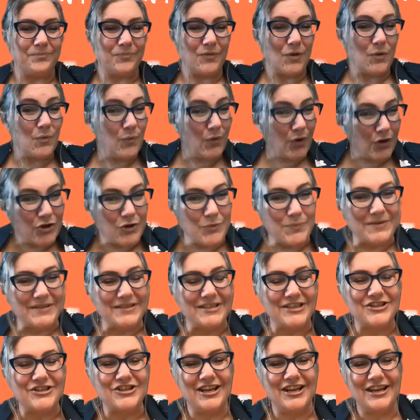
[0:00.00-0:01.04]
what your
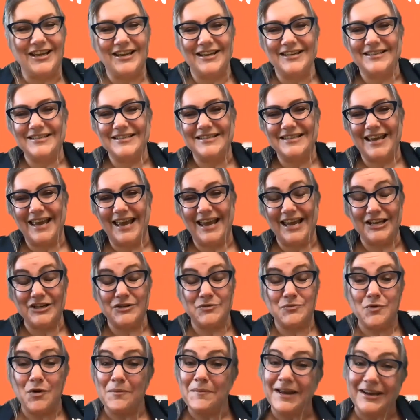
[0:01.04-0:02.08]
positioning is, and
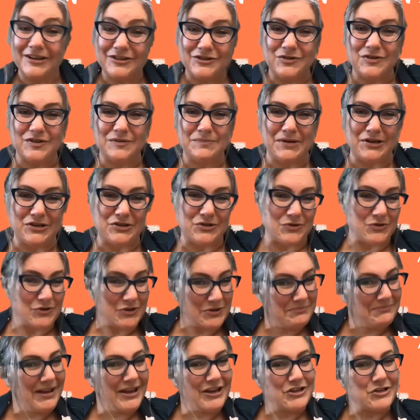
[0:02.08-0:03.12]
what makes you special to
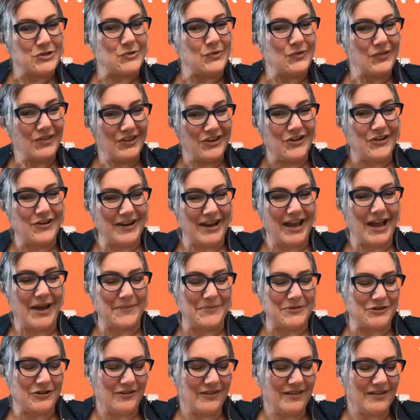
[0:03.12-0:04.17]
make sure that you can help
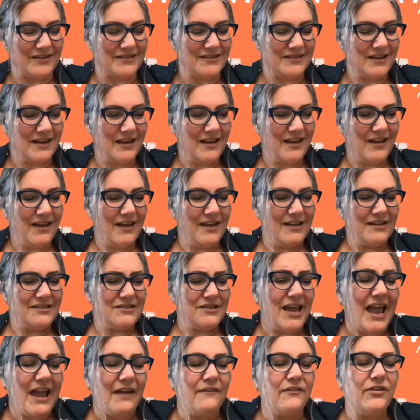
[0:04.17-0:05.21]
do this. So
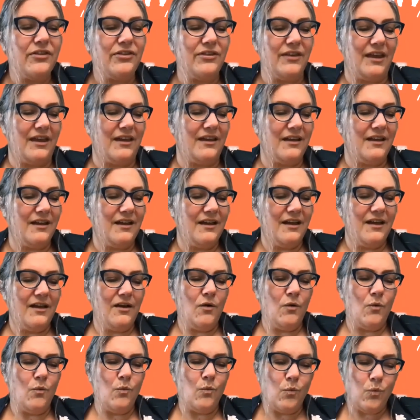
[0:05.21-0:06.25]
have a think.
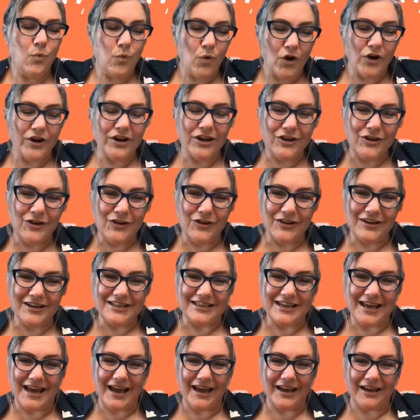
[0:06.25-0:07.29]
What are you going
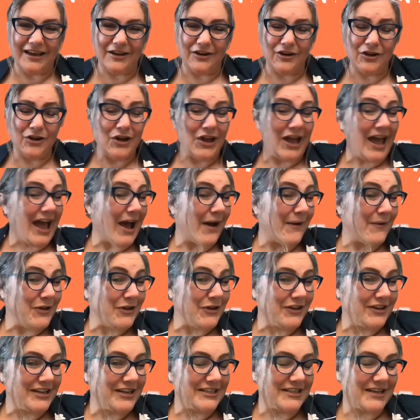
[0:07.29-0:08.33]
to target? How are you
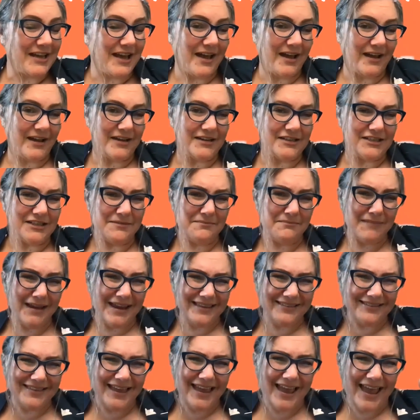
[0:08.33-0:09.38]
going to target to
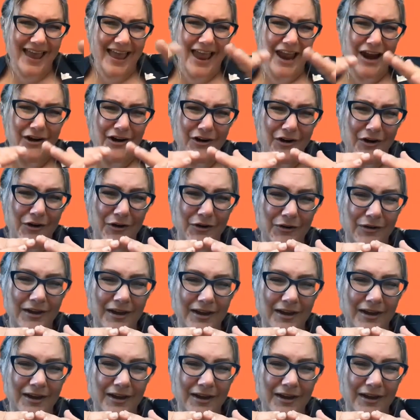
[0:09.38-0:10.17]
make that arrow